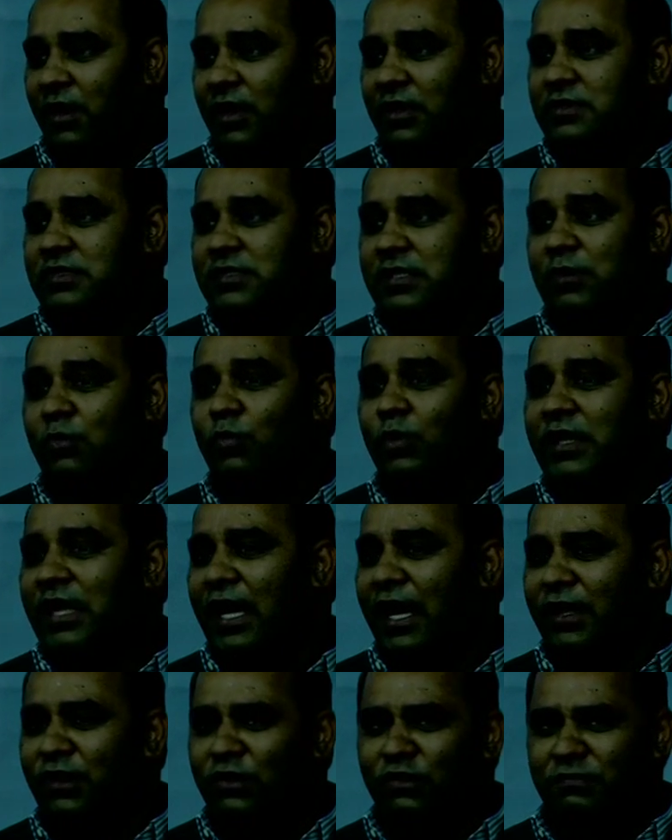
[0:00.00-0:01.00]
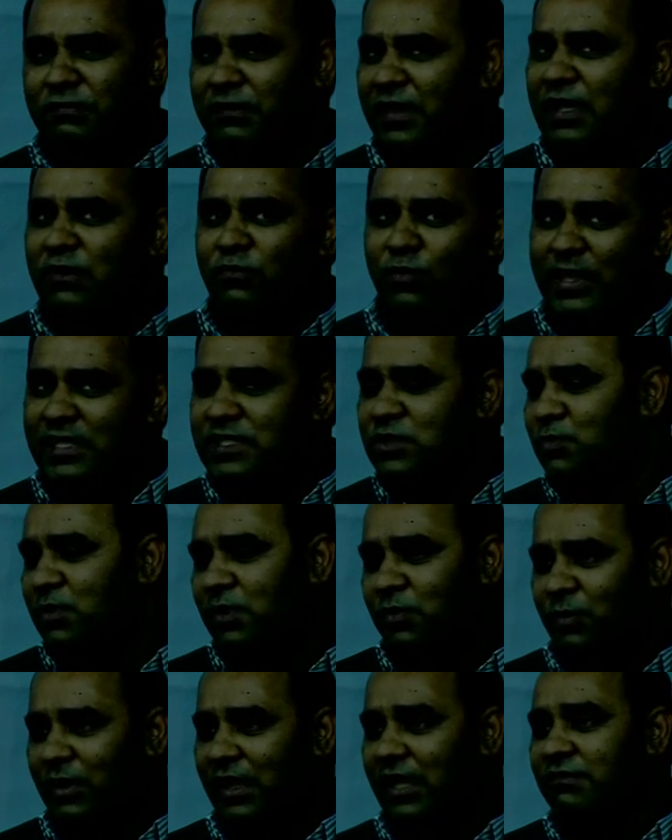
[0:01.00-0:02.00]
see what kind of
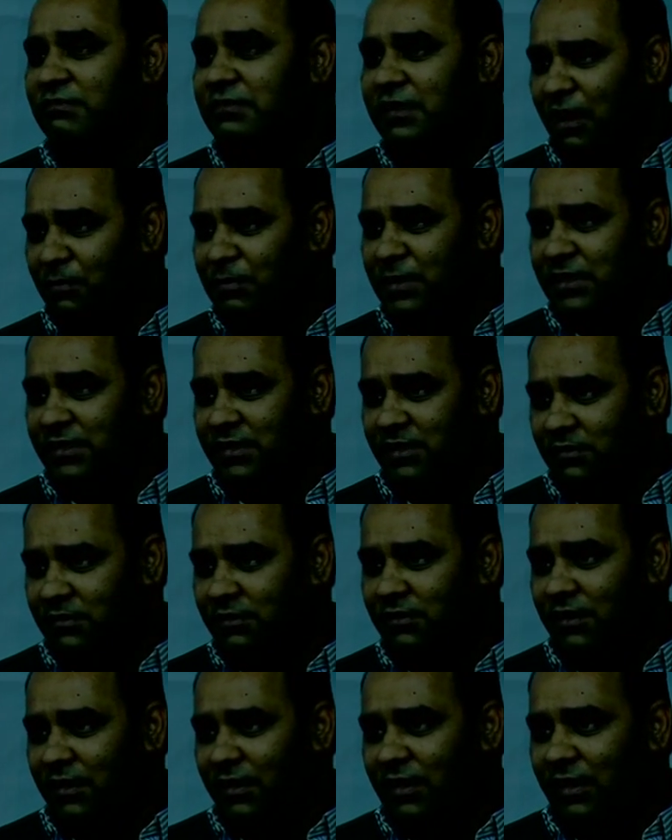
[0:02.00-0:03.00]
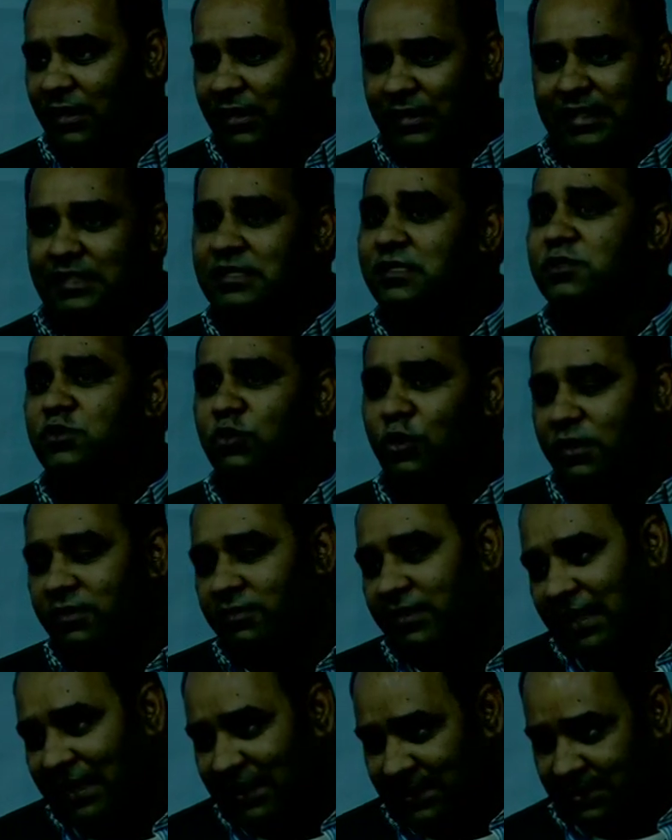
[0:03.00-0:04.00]
investment we have committed. This is not
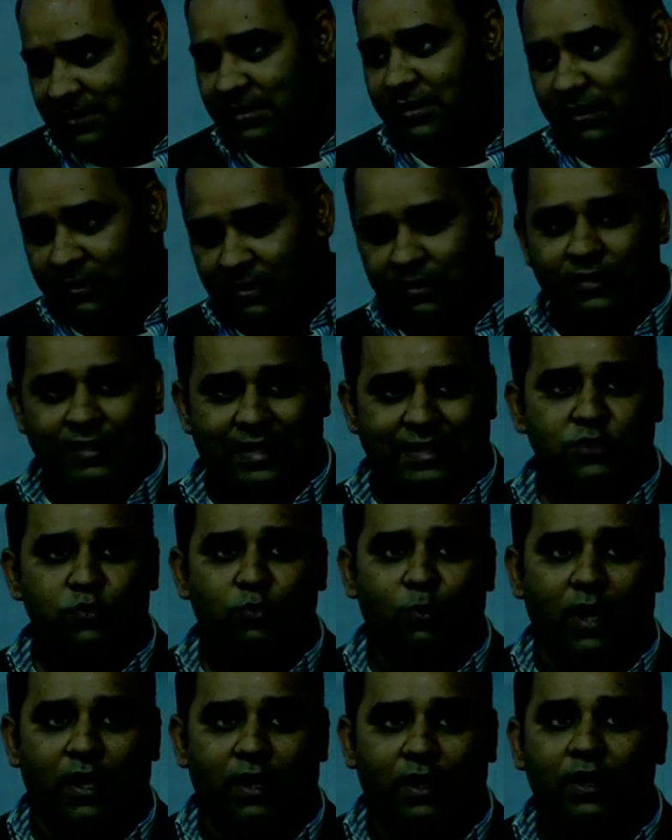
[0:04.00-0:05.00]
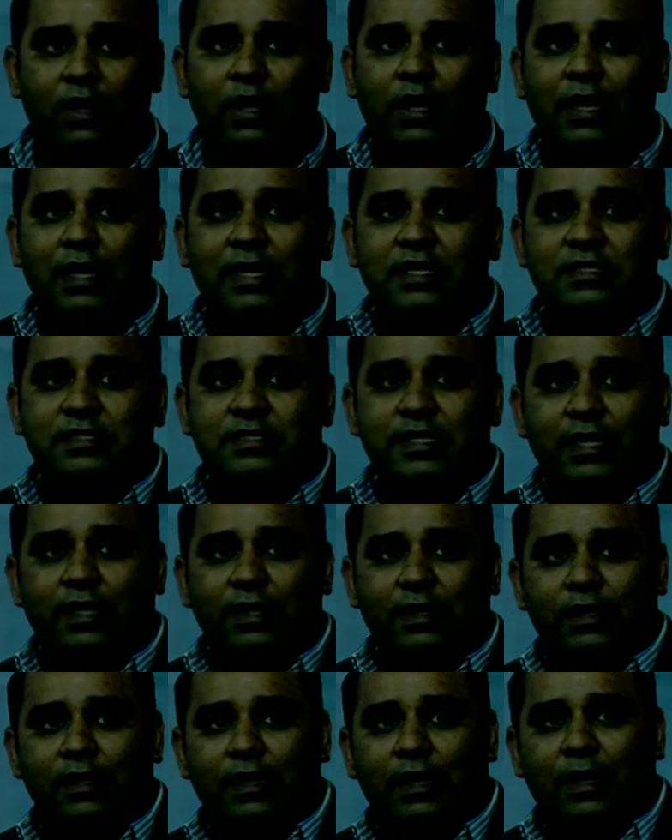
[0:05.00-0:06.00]
realistic. That's one.
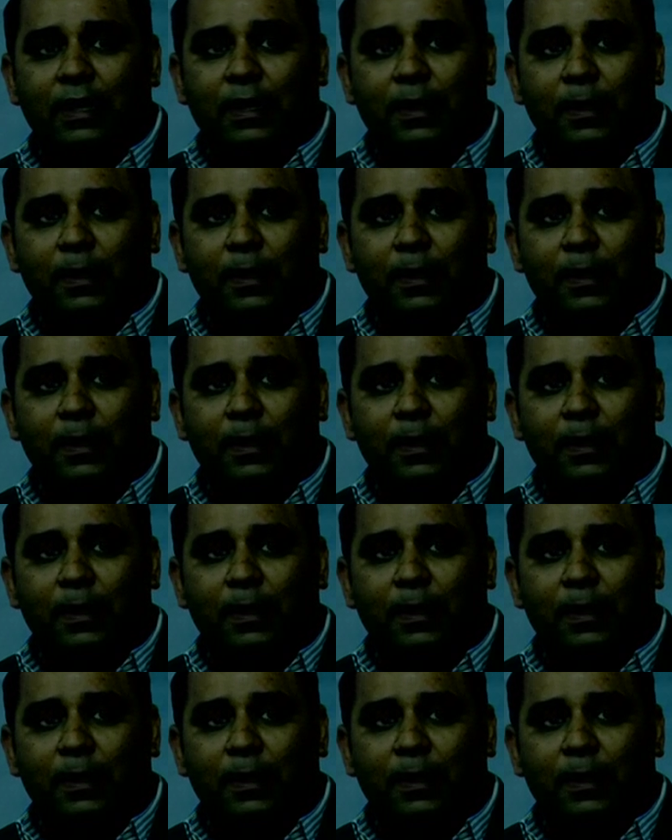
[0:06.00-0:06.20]
Second,